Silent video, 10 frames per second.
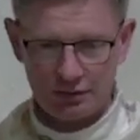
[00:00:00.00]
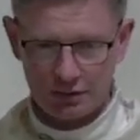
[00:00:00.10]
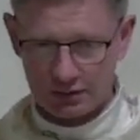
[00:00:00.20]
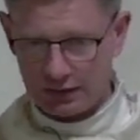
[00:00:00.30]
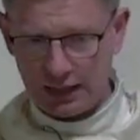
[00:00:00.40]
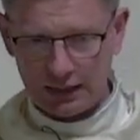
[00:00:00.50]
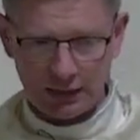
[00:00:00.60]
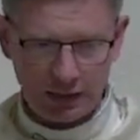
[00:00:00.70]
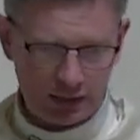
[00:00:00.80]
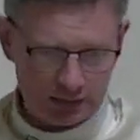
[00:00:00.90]
in this la la
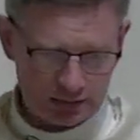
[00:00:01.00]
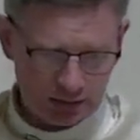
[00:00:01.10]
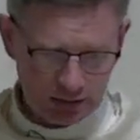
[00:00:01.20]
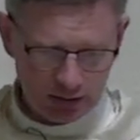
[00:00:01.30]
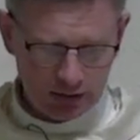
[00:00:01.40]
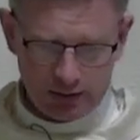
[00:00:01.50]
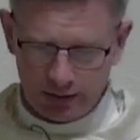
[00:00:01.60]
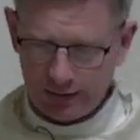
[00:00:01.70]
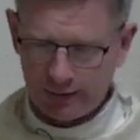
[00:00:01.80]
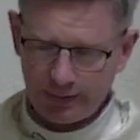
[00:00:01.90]
la land,
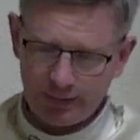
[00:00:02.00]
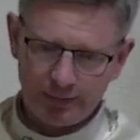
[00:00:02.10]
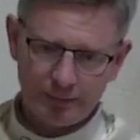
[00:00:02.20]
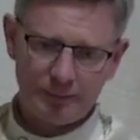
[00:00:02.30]
uh,